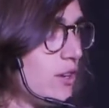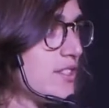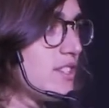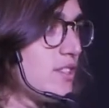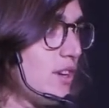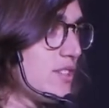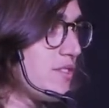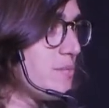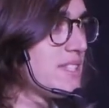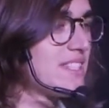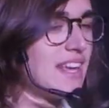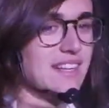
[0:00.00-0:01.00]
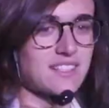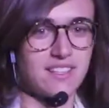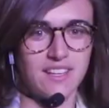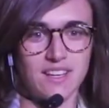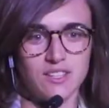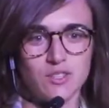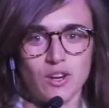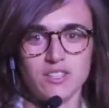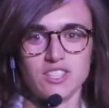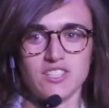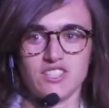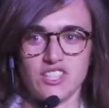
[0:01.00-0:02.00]
tons and tons of mistakes.
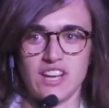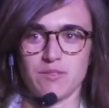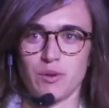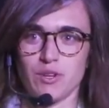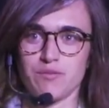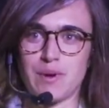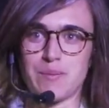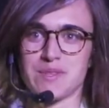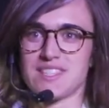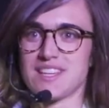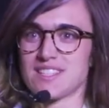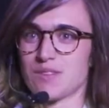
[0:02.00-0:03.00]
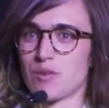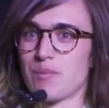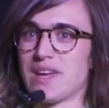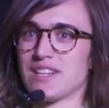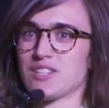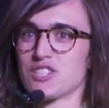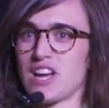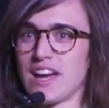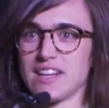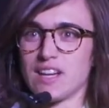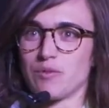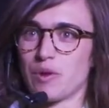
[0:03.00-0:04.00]
Ton just shared one of my mistakes that we made in
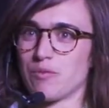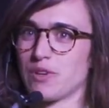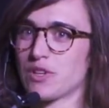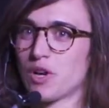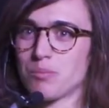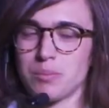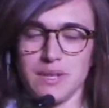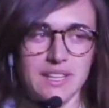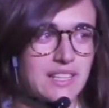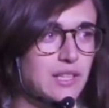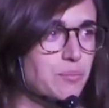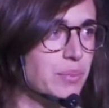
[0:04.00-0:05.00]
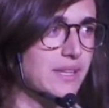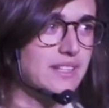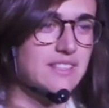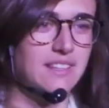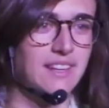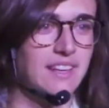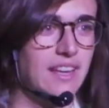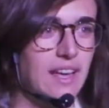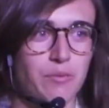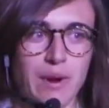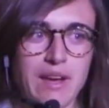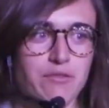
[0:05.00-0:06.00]
China when we completely built
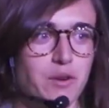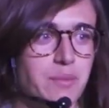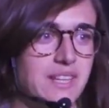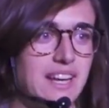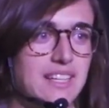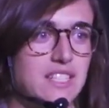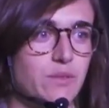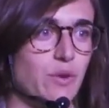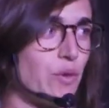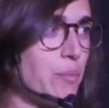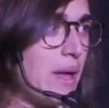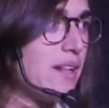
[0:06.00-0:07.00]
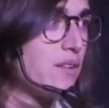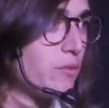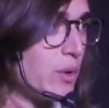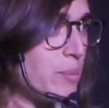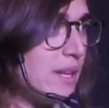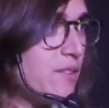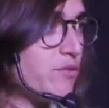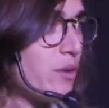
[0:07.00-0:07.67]
away from the customer. We built